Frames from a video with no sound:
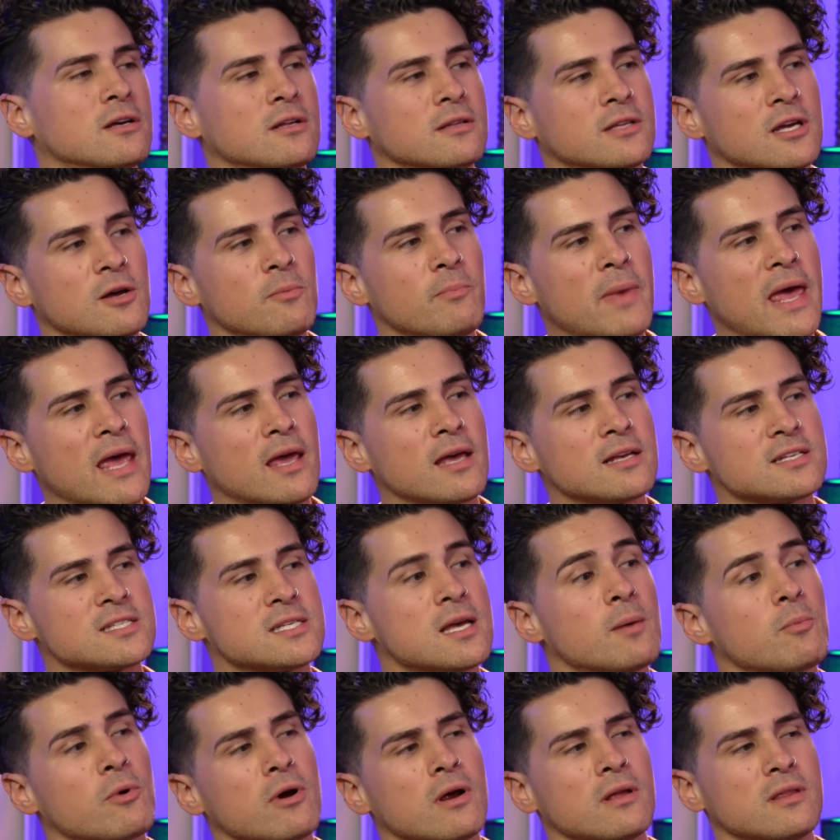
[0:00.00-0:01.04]
they'll, they'll make it
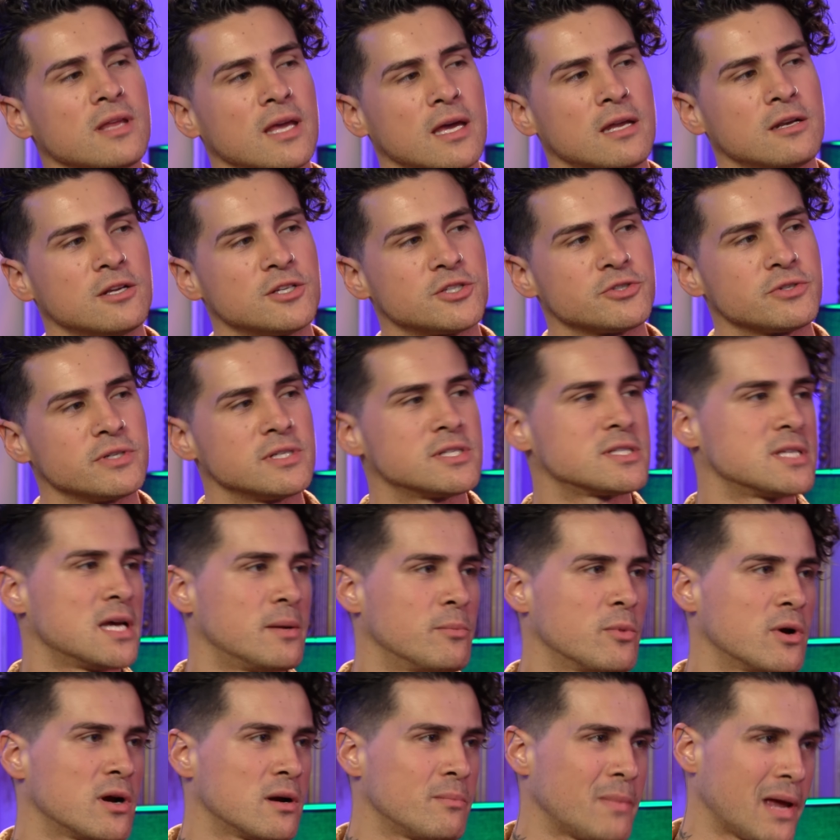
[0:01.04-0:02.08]
somewhere in the industry
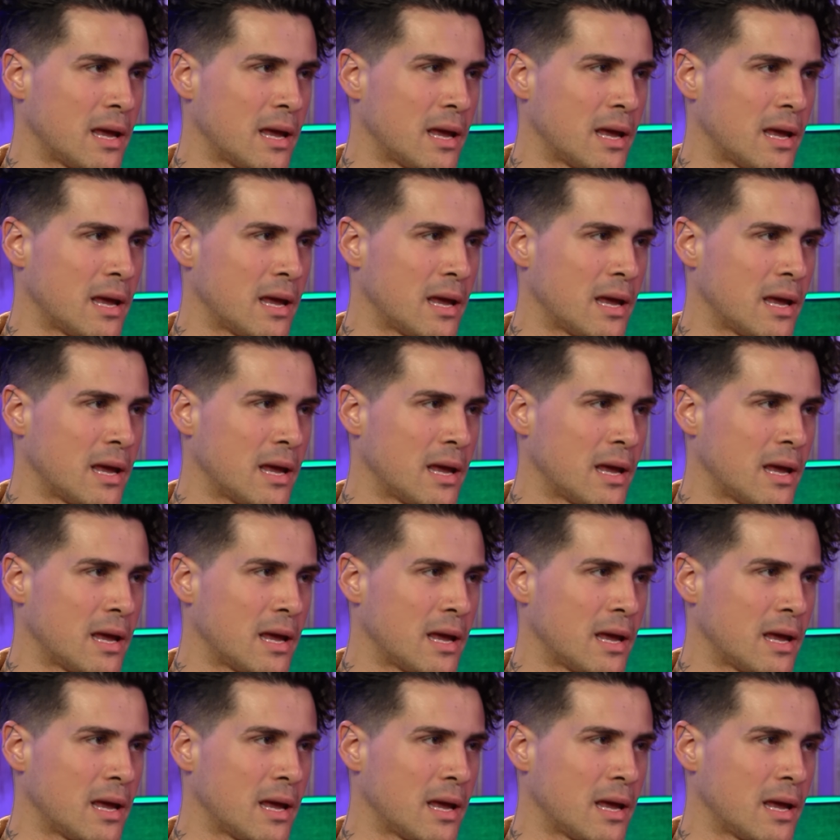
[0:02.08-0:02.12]
somewhere,